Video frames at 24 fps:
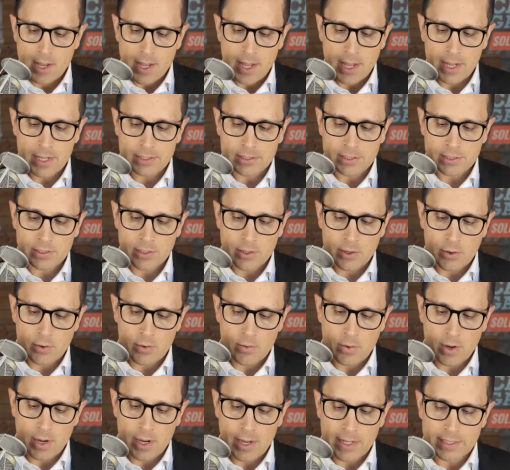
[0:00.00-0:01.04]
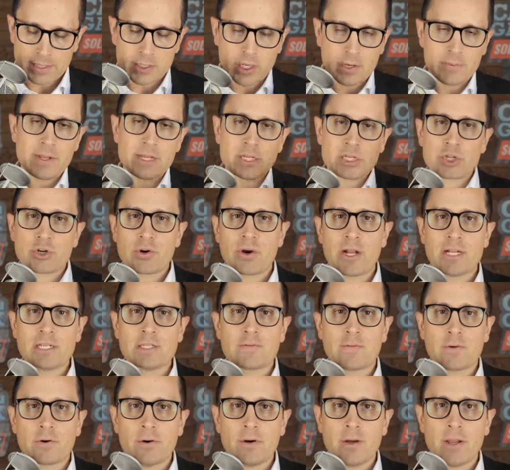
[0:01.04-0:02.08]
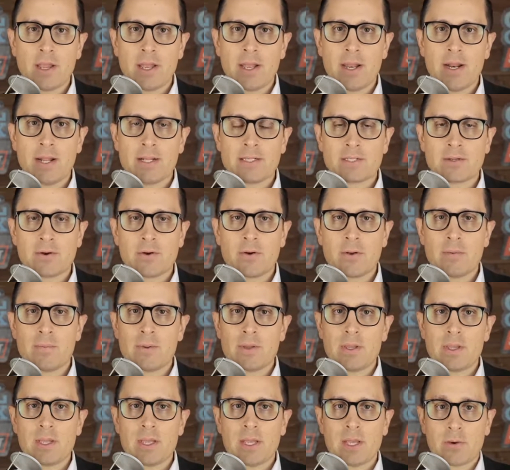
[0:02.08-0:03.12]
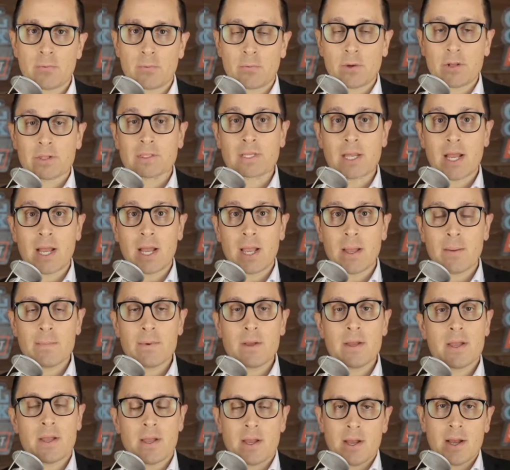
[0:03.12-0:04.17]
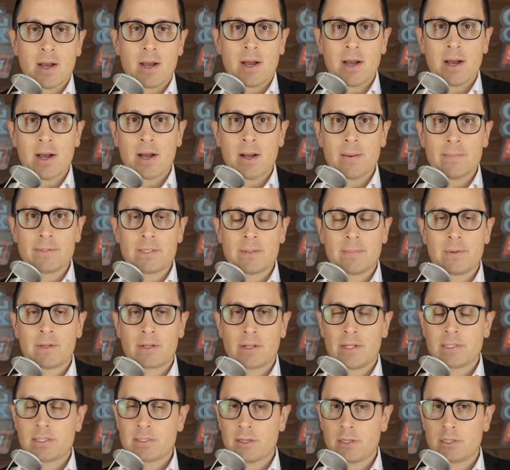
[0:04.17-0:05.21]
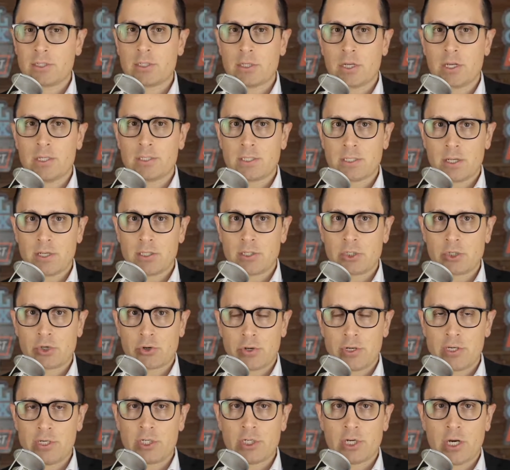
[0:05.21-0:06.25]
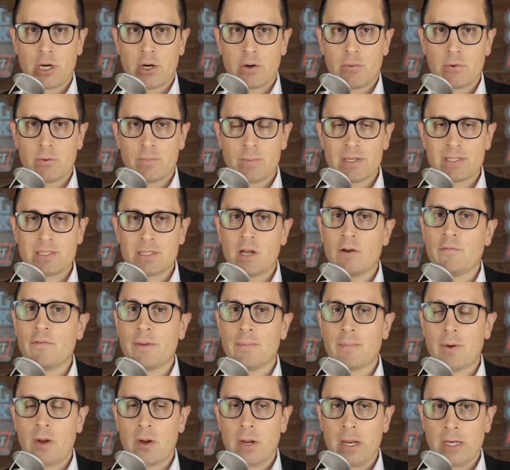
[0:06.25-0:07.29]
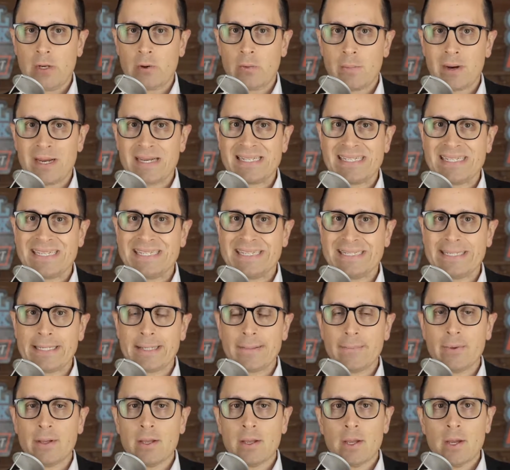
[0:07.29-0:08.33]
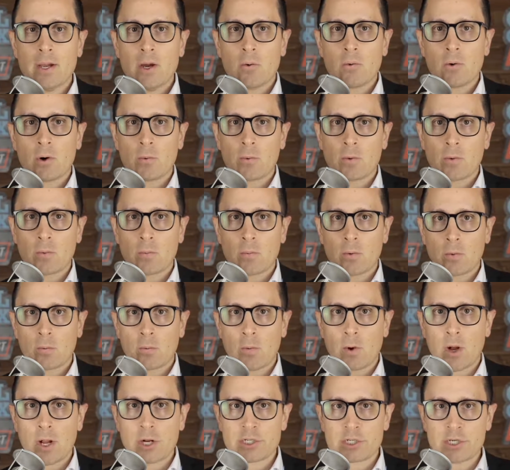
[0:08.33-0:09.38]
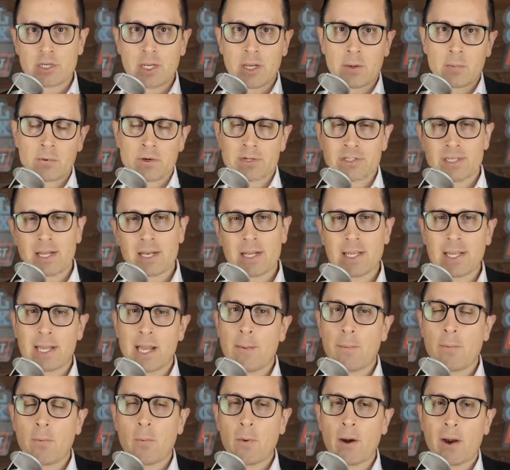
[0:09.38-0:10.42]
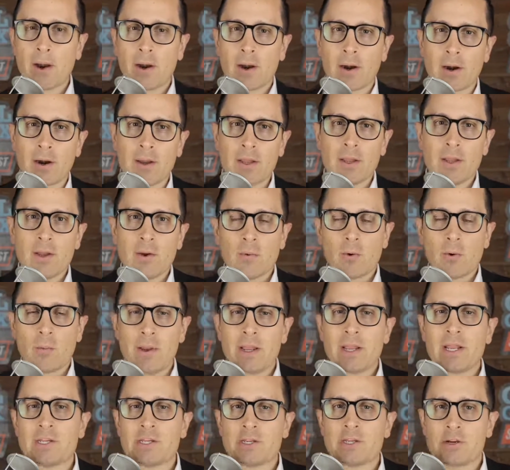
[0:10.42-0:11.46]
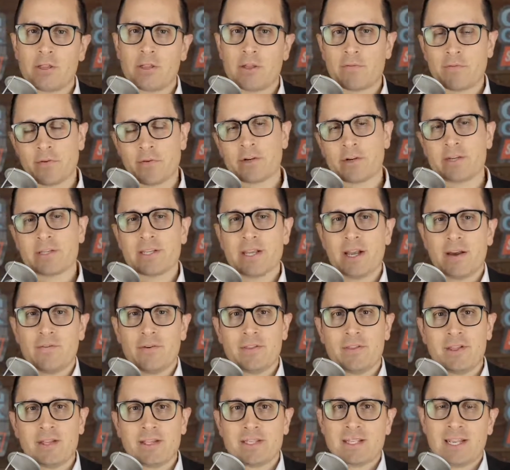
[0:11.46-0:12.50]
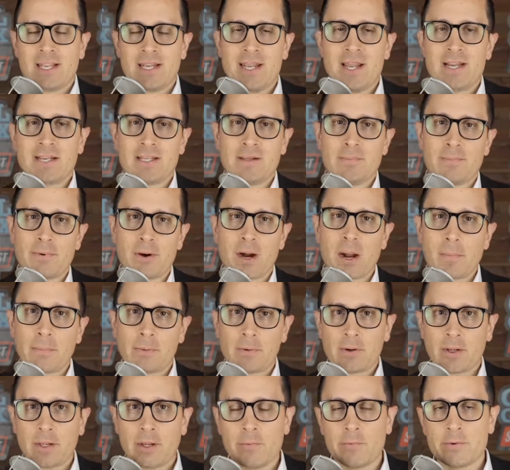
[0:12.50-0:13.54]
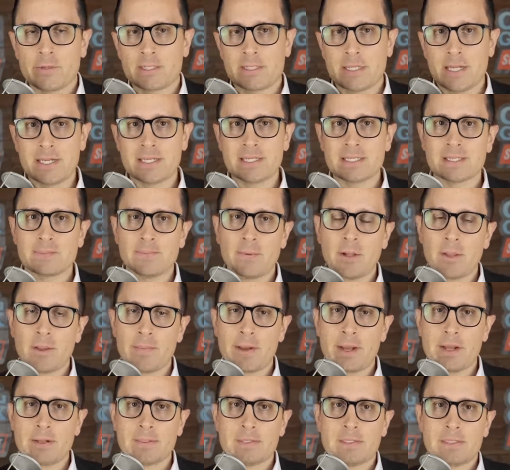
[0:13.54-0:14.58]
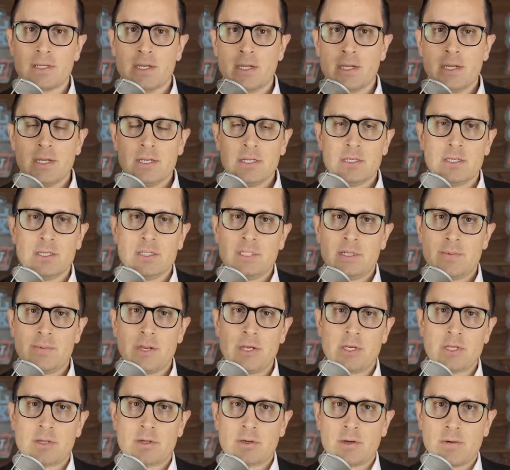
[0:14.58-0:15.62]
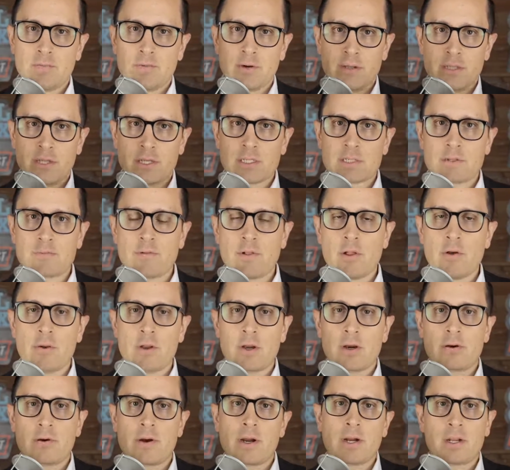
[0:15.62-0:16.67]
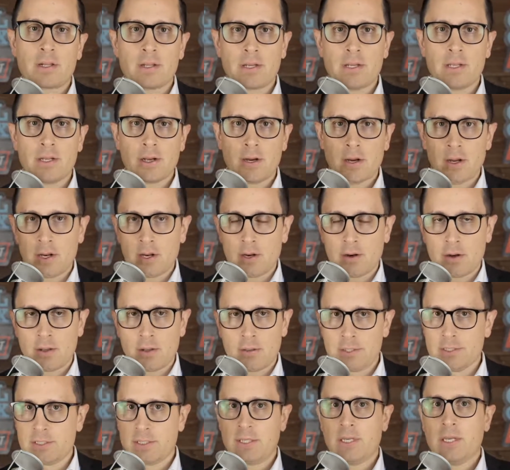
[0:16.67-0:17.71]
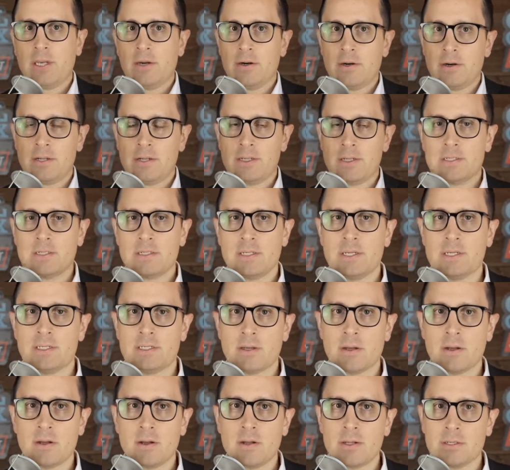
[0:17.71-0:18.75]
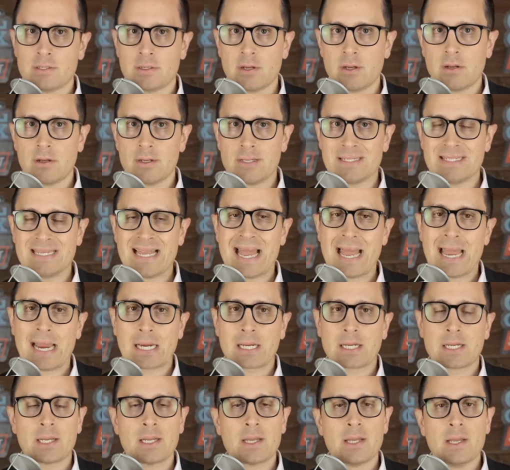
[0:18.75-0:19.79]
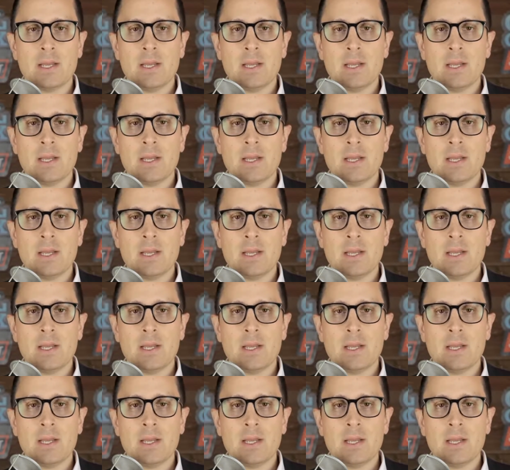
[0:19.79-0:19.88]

And so it's going to be a transfer, and it's going to be in real time. Typically, it's going to screen share with myself and or my team, where we're watching and we're setting up, where we're making sure that first everything's connected properly, and we're sending small amounts just to make sure everything is flowing correctly and the security is all intact.